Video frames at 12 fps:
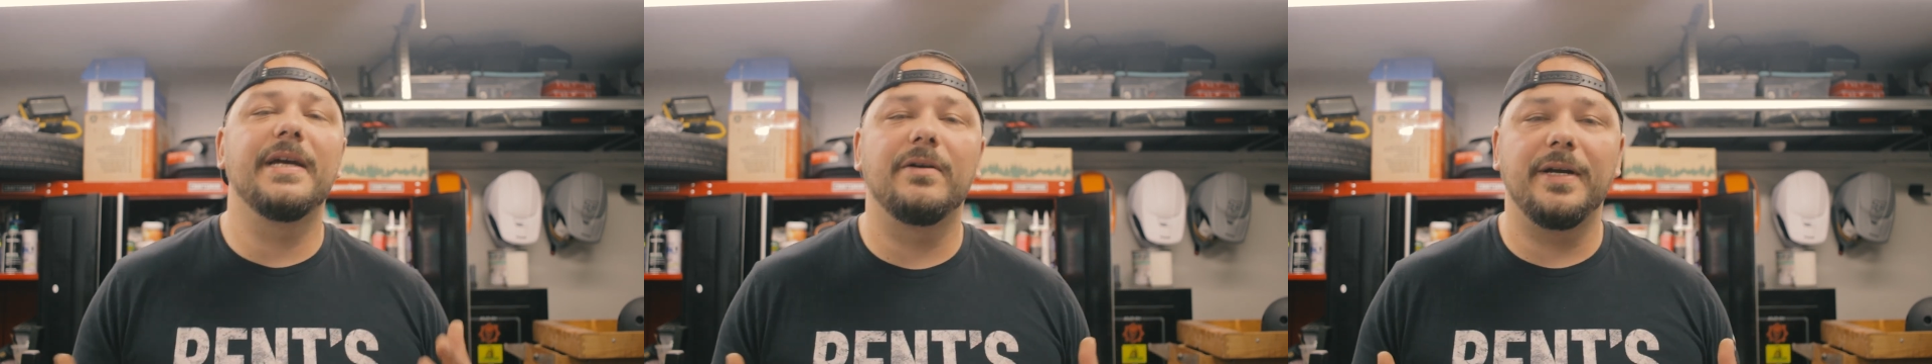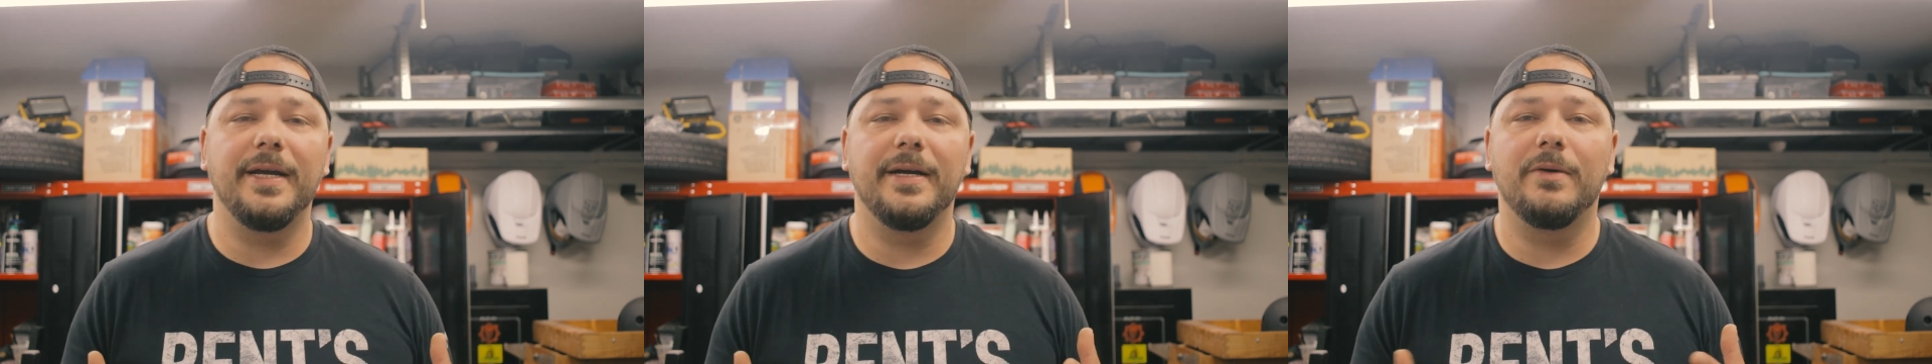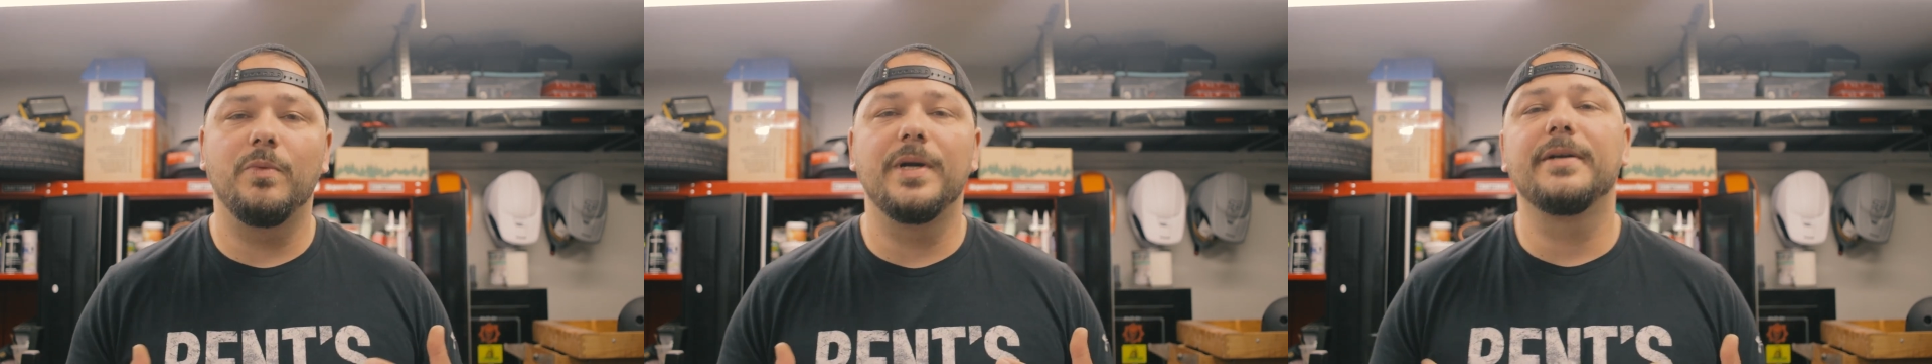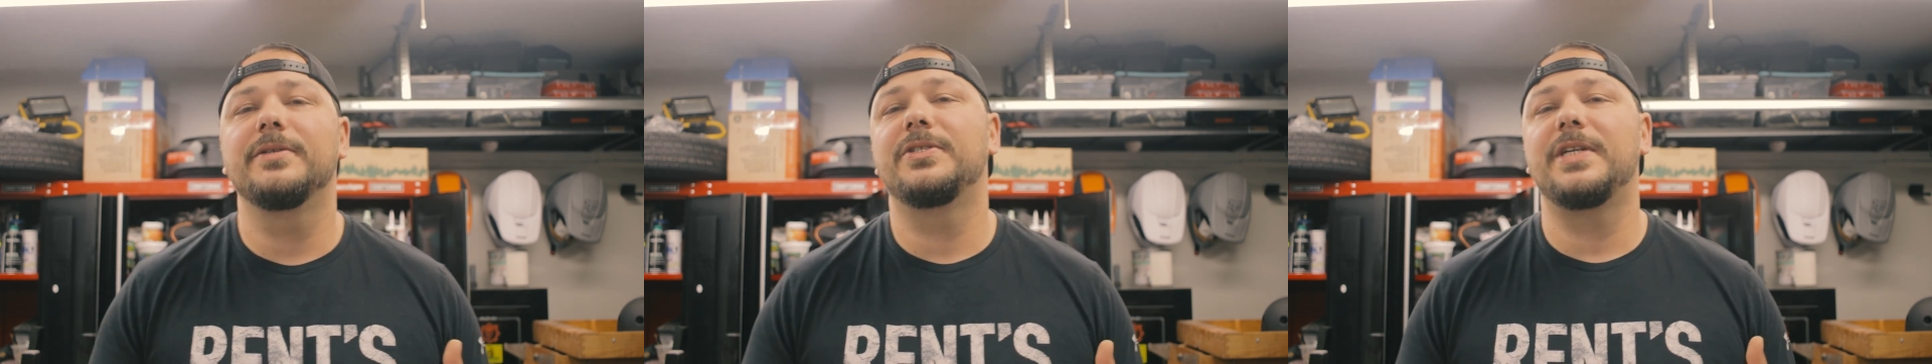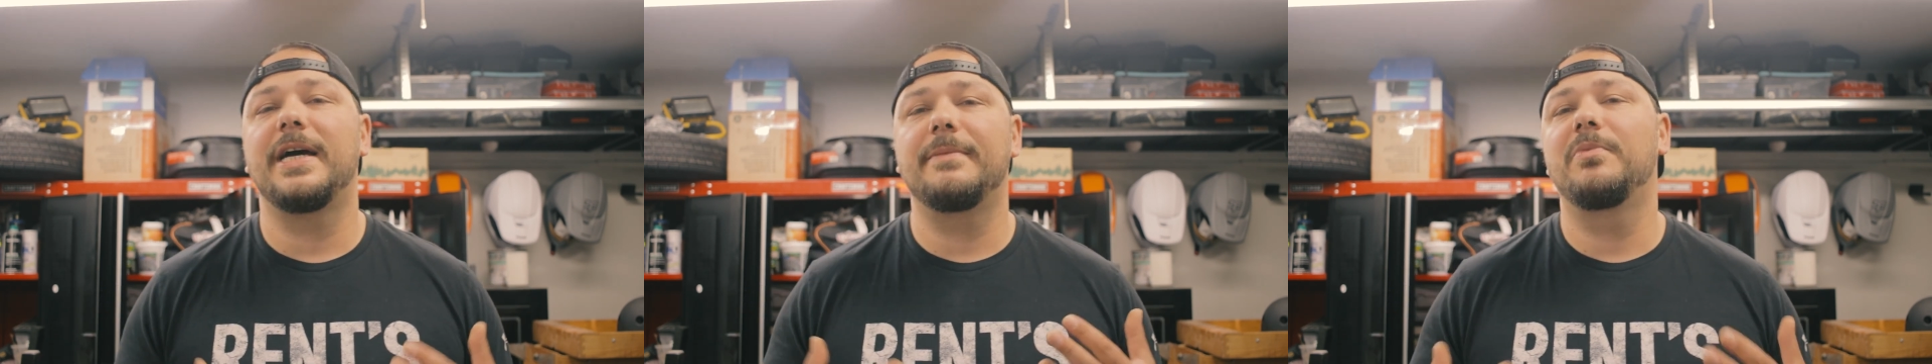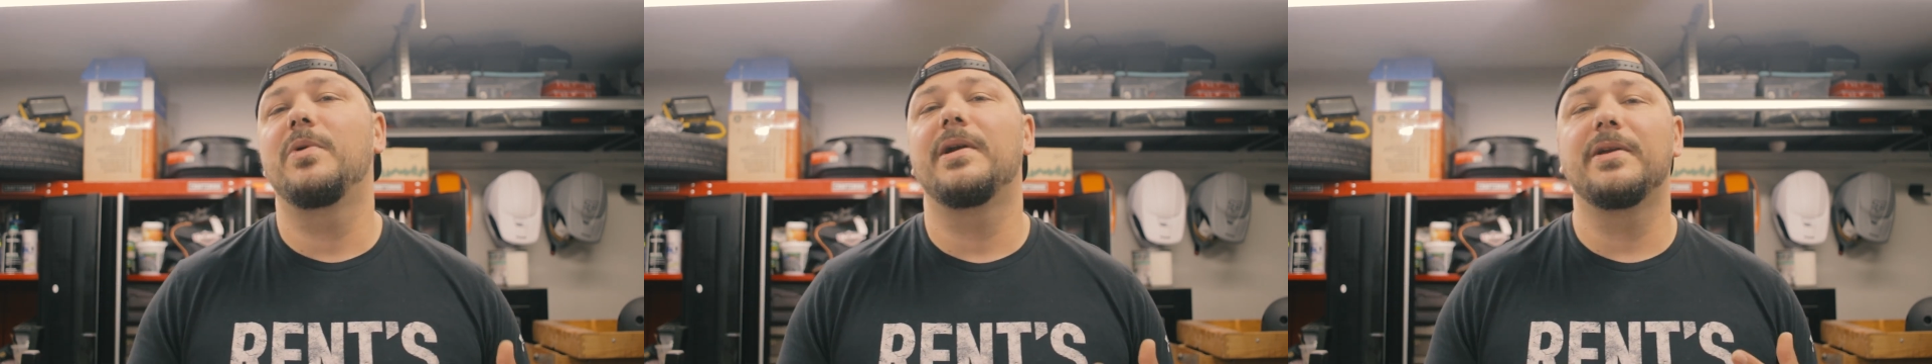area, where to
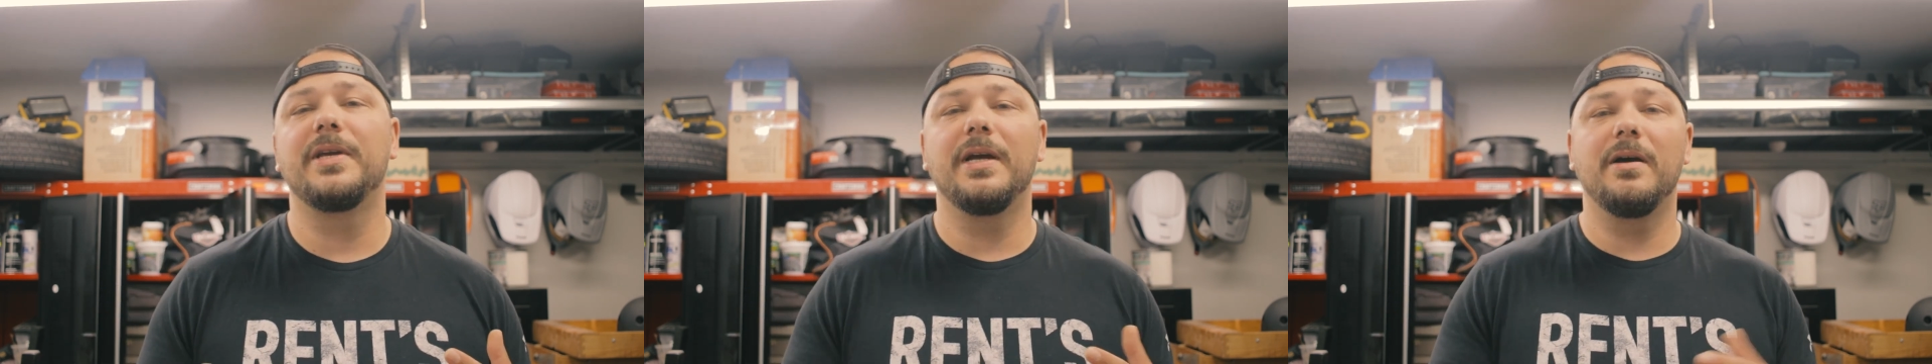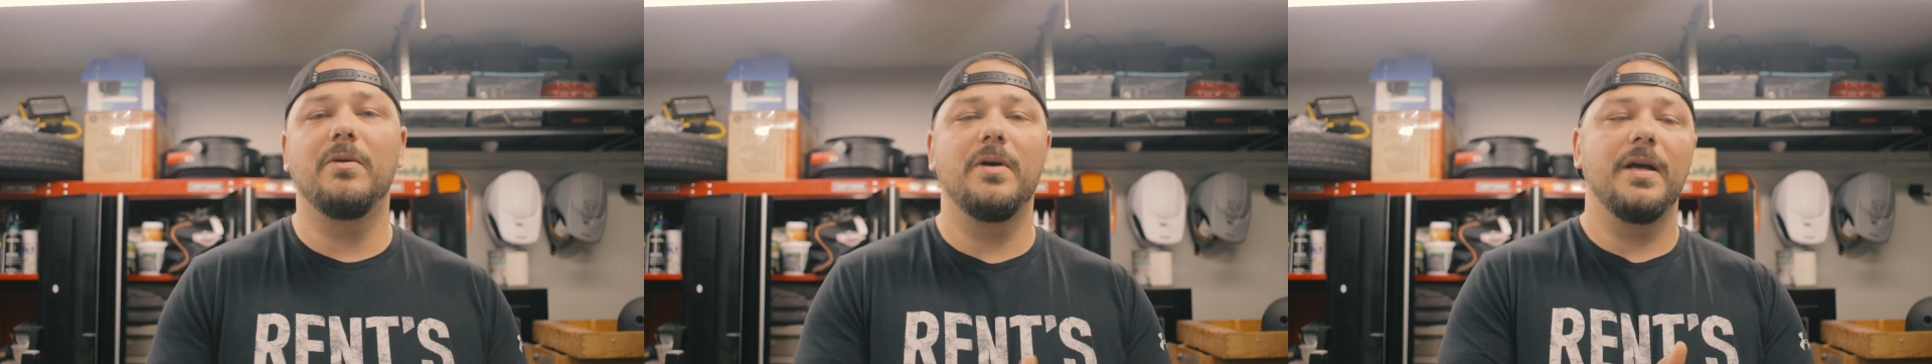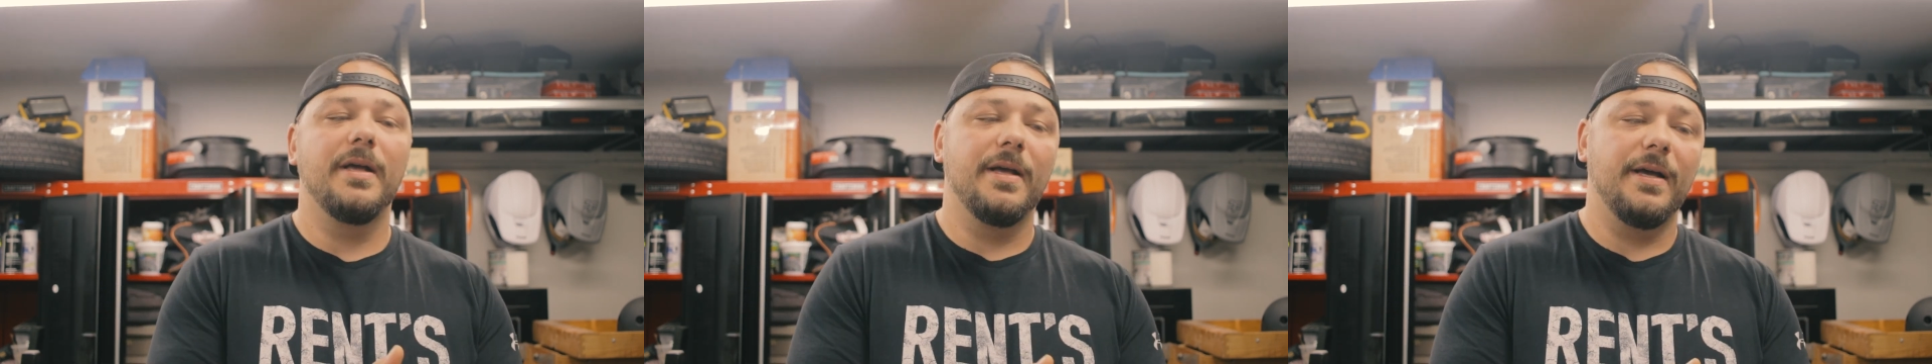stop, where to go,